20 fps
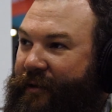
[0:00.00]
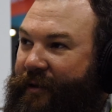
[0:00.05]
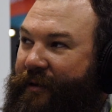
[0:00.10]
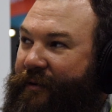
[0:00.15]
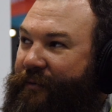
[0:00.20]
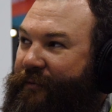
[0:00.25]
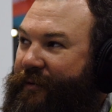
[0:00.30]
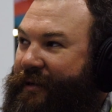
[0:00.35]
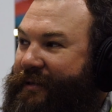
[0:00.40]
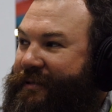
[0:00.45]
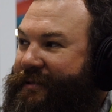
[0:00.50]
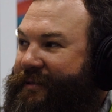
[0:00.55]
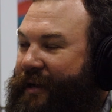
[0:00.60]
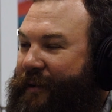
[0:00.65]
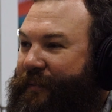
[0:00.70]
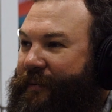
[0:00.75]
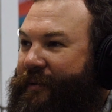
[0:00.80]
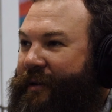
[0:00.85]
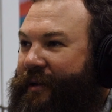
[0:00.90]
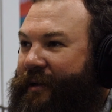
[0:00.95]
uh, when I
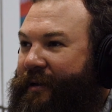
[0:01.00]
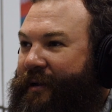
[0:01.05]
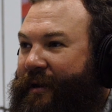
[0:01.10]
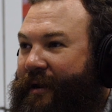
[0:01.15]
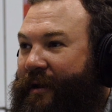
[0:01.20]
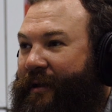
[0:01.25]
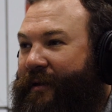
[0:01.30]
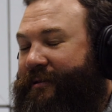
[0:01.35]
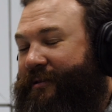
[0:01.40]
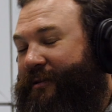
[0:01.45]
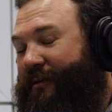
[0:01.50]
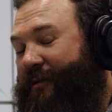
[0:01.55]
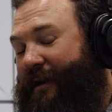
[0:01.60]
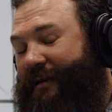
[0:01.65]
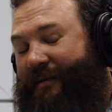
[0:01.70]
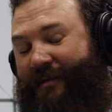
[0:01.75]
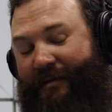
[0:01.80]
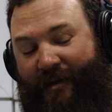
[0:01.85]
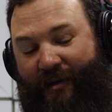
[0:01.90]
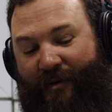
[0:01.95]
stop at like, and I, so
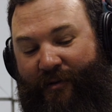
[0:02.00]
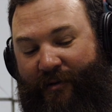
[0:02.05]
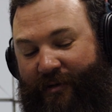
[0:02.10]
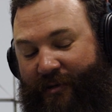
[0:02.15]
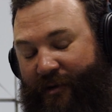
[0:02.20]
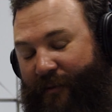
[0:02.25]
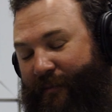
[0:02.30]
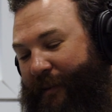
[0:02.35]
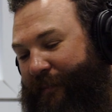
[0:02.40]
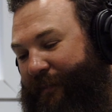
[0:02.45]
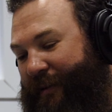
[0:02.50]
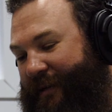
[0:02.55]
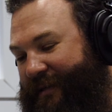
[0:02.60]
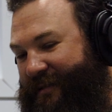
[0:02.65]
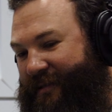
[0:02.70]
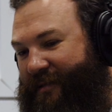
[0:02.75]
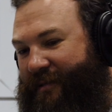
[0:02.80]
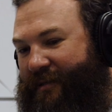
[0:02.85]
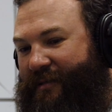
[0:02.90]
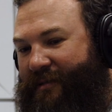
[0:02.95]
that's another. You're talking about
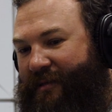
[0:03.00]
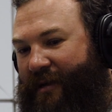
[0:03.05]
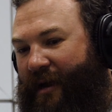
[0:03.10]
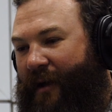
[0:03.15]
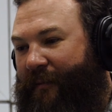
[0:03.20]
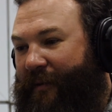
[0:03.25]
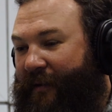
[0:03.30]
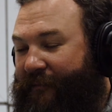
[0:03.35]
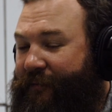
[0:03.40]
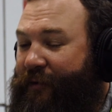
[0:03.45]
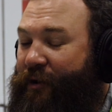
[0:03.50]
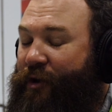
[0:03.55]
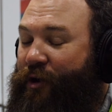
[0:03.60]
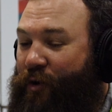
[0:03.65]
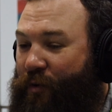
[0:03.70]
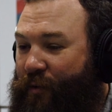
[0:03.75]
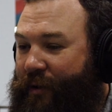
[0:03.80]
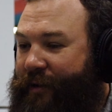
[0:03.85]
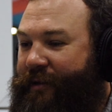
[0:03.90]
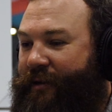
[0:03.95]
places to stop if you're
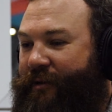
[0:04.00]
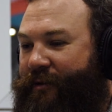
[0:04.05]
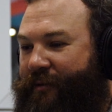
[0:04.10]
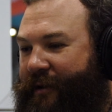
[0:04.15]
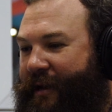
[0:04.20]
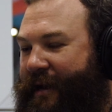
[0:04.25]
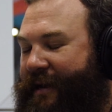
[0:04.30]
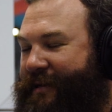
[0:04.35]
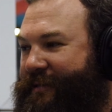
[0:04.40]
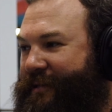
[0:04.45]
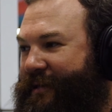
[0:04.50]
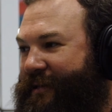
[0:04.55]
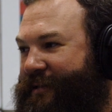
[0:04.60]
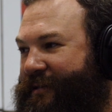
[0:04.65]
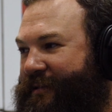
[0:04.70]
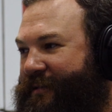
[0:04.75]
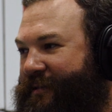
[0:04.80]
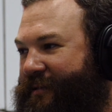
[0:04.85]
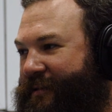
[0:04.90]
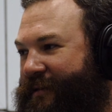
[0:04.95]
going to do gas
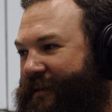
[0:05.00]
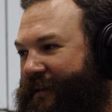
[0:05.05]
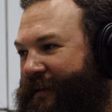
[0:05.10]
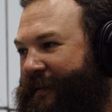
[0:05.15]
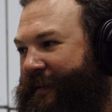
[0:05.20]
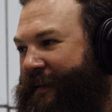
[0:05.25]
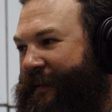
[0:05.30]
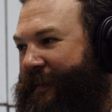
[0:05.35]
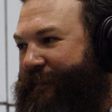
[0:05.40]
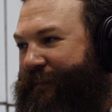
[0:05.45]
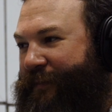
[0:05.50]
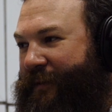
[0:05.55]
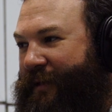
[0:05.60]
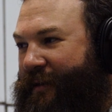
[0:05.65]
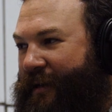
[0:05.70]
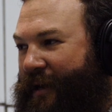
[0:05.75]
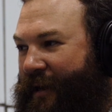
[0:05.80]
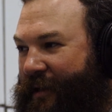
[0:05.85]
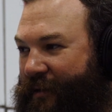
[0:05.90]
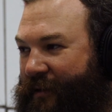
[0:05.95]
stations. Yeah,
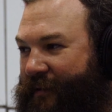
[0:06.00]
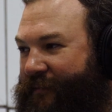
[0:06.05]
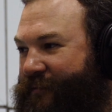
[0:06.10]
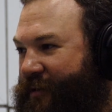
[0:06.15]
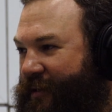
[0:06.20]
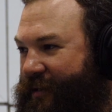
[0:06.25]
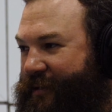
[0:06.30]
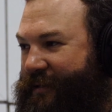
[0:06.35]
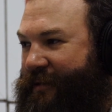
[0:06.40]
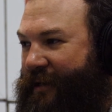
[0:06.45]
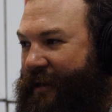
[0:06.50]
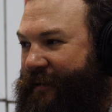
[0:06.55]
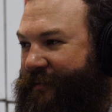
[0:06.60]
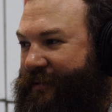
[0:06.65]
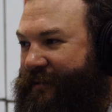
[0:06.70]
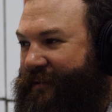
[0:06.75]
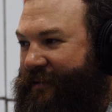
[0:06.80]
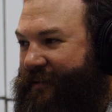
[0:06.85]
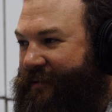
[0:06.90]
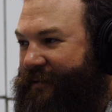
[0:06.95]
I love truck
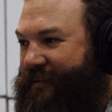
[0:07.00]
stops.